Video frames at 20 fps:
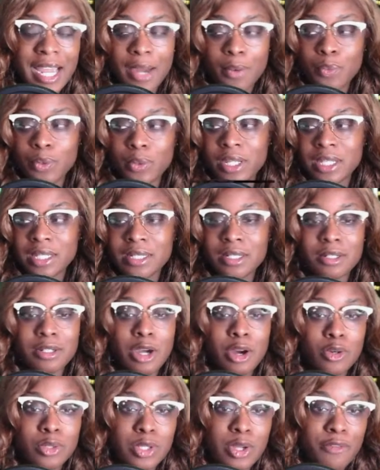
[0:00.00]
I wouldn't
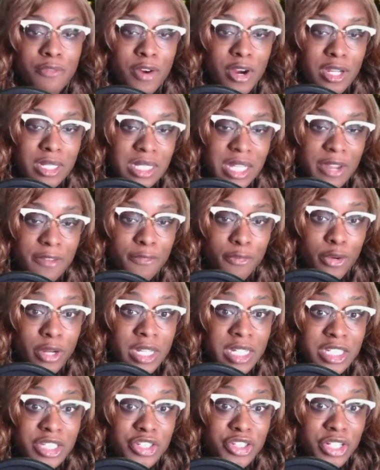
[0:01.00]
go so far as say
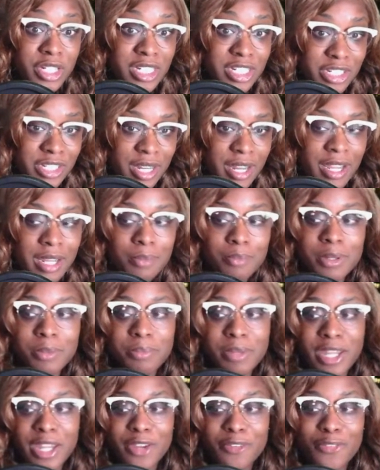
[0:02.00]
friends just yet, but
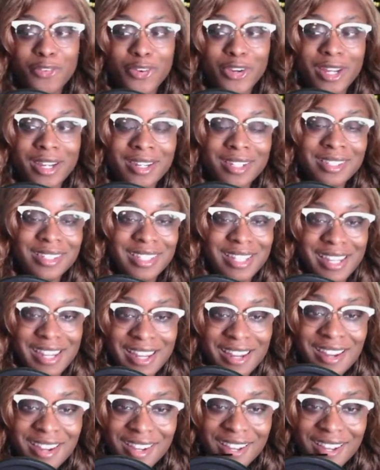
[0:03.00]
being friendly.